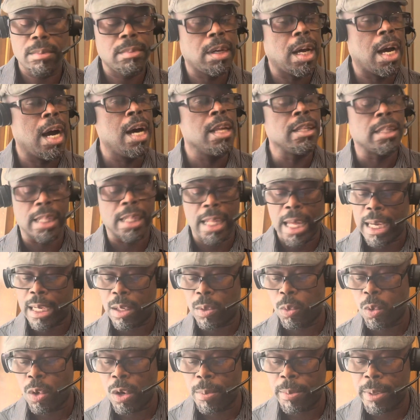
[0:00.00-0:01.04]
unlike a
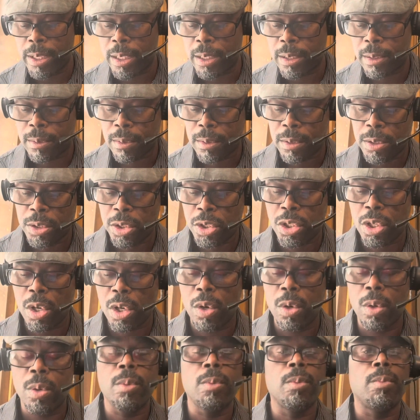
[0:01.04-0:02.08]
woman.
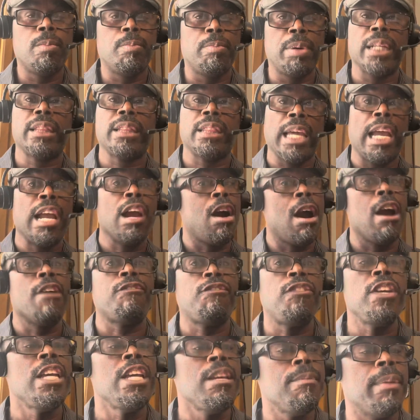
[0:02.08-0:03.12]
So, but they are
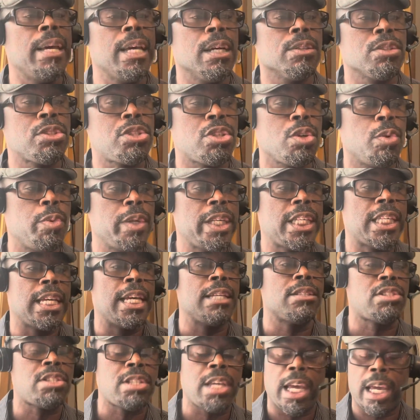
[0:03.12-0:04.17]
females. So we
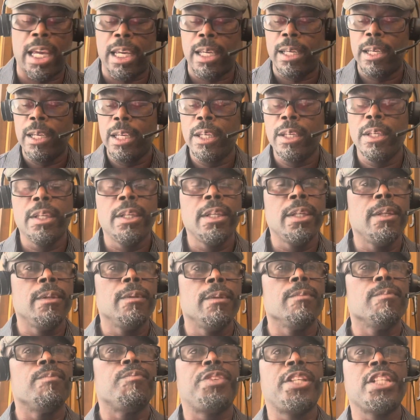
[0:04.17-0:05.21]
can't say
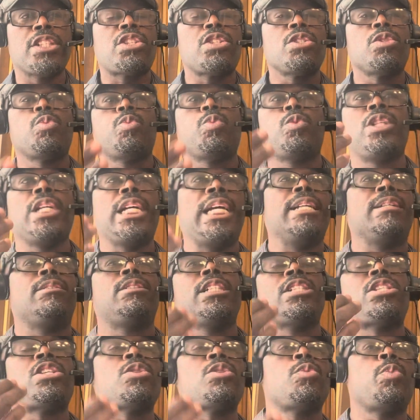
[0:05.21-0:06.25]
this
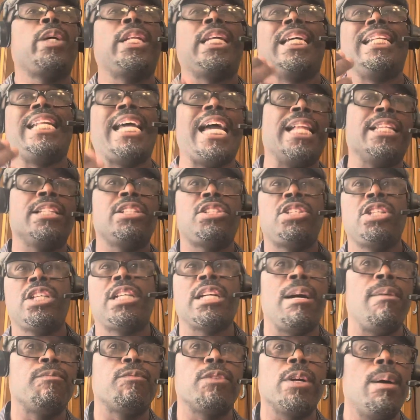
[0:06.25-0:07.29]
is where the analogy
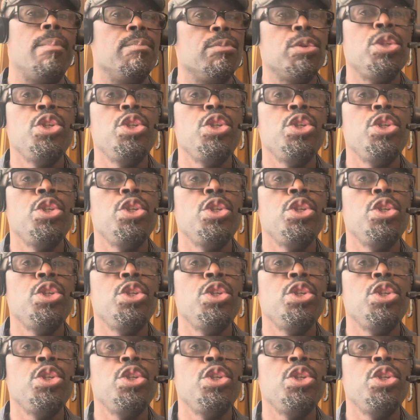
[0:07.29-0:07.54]
come from.